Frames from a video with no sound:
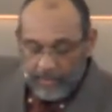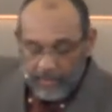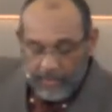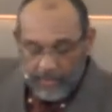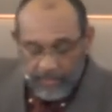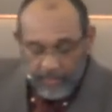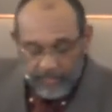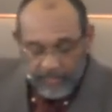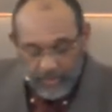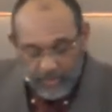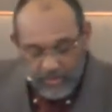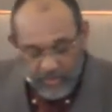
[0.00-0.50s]

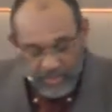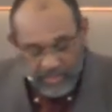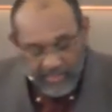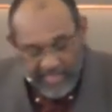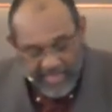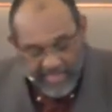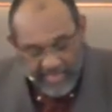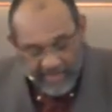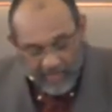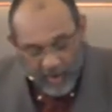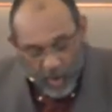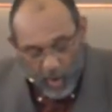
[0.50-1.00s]
the
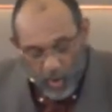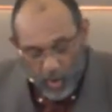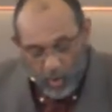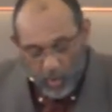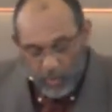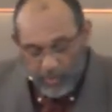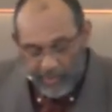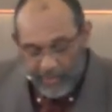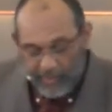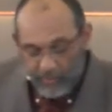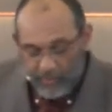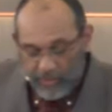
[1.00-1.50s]

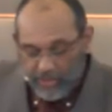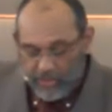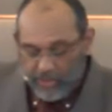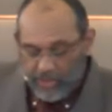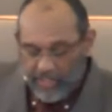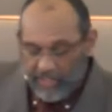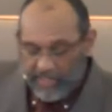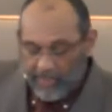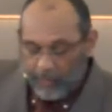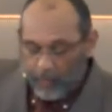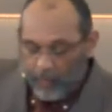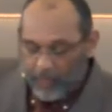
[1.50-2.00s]
slaveholding
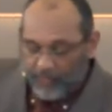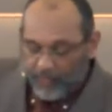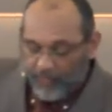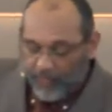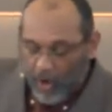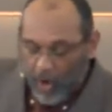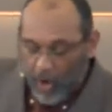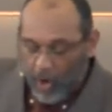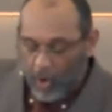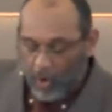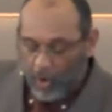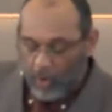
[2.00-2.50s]
regime would
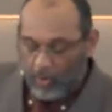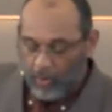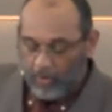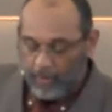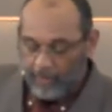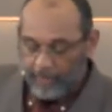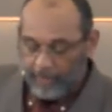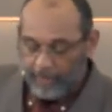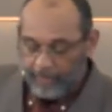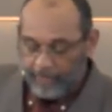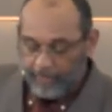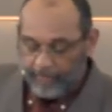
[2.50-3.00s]
fall.
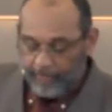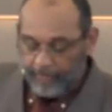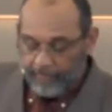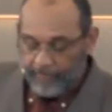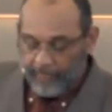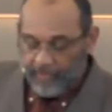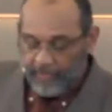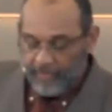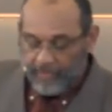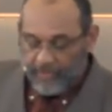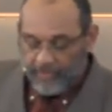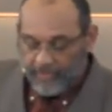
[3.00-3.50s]

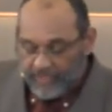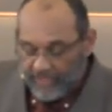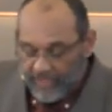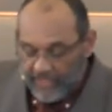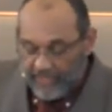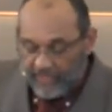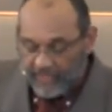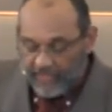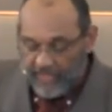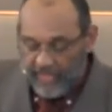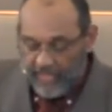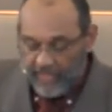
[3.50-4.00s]
The
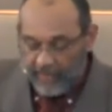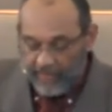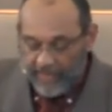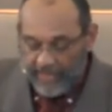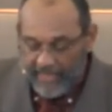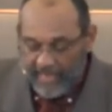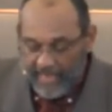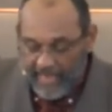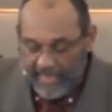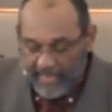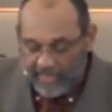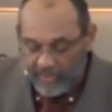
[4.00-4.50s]
seasoning
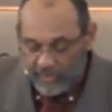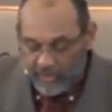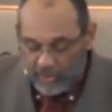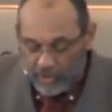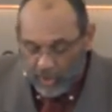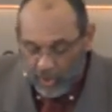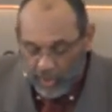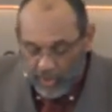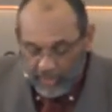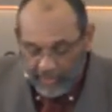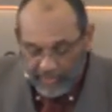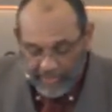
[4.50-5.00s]
began
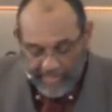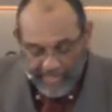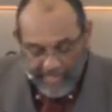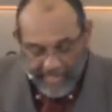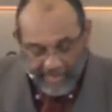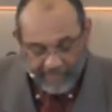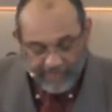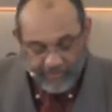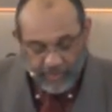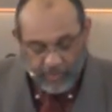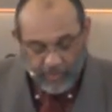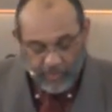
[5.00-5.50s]
shortly
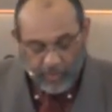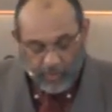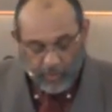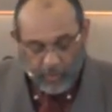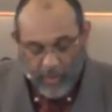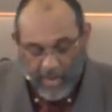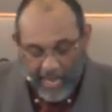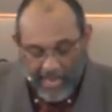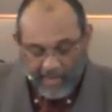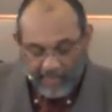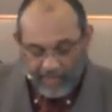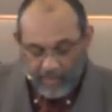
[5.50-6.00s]
after the
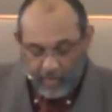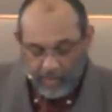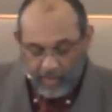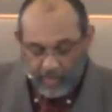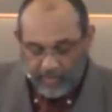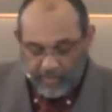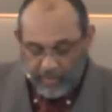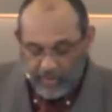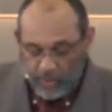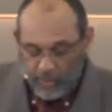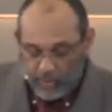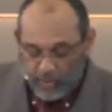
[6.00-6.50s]
arrival of
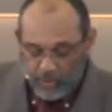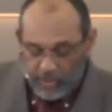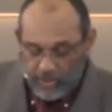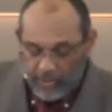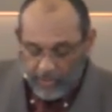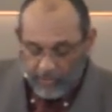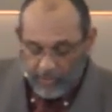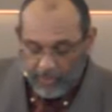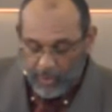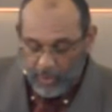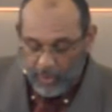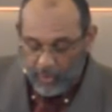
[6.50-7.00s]
a new
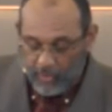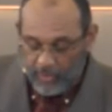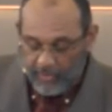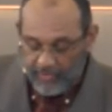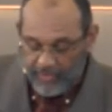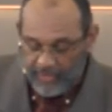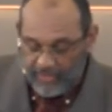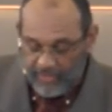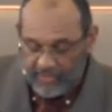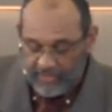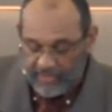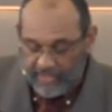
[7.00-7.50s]
shipload of
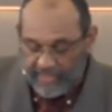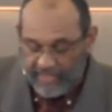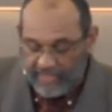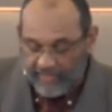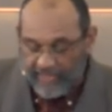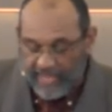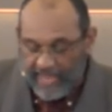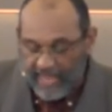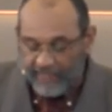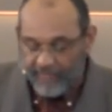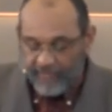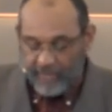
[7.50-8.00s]
enslaved
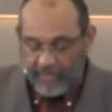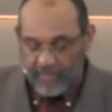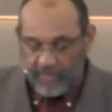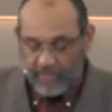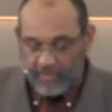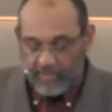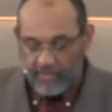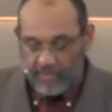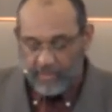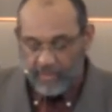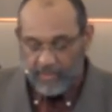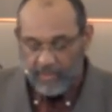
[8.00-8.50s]

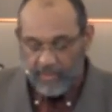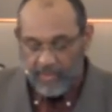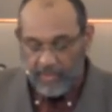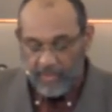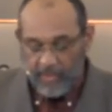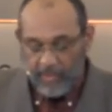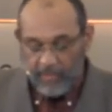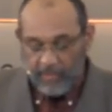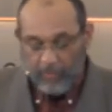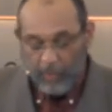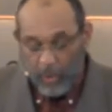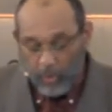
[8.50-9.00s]
Africans.
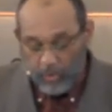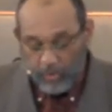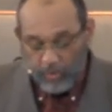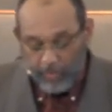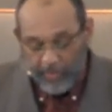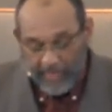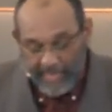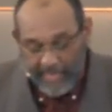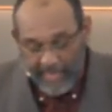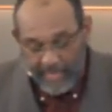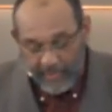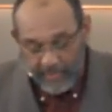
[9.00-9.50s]
Most
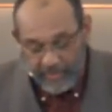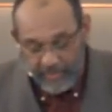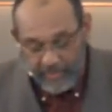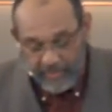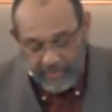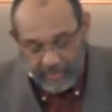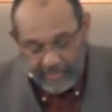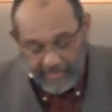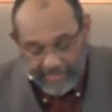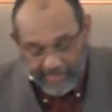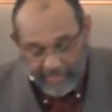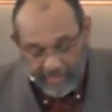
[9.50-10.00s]
planters
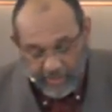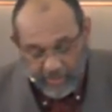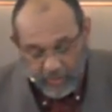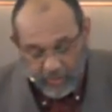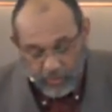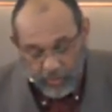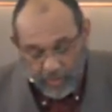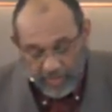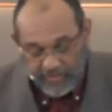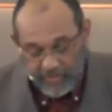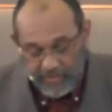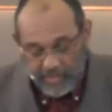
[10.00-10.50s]
selected
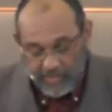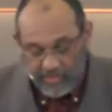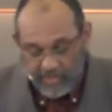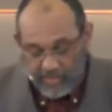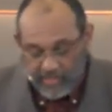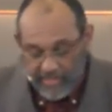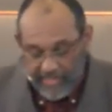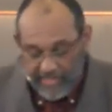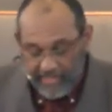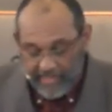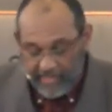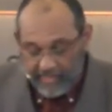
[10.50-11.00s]
trusted
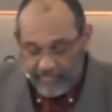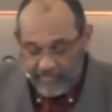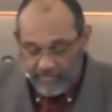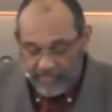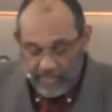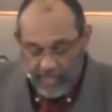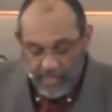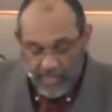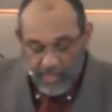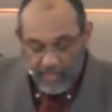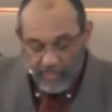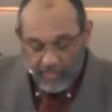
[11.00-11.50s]
slaves,
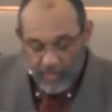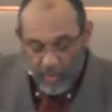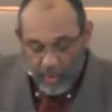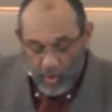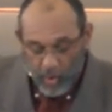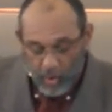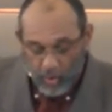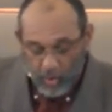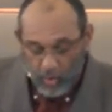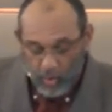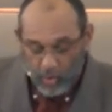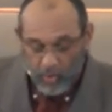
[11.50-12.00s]

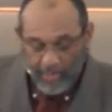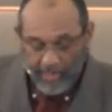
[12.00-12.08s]
those who had,